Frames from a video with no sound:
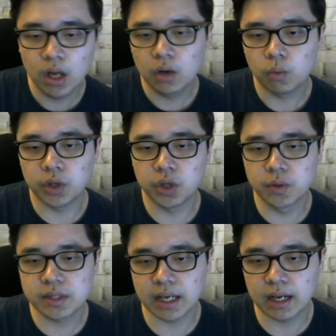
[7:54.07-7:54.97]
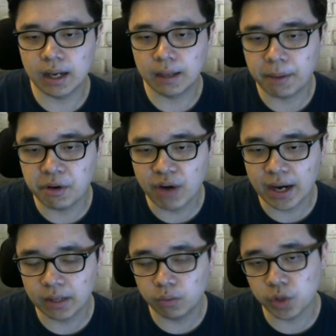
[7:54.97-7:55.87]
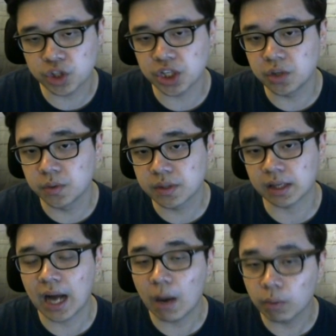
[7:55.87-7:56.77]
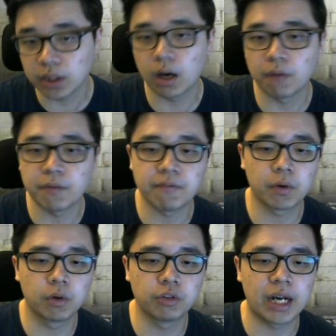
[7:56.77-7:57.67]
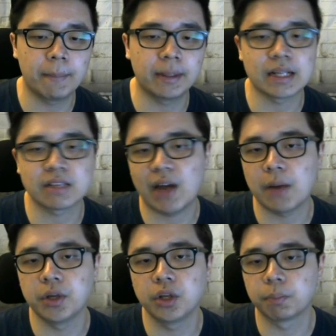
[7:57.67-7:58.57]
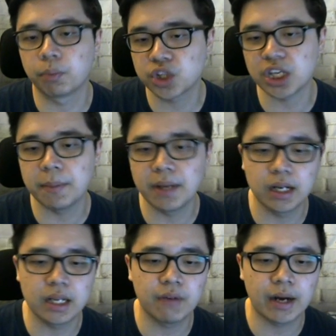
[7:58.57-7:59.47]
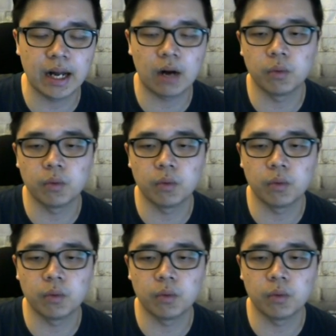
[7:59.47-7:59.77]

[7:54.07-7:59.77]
We use a baby dragon, which use a counter of Inferno Dragon, but that's fine. We need to push immediately right now.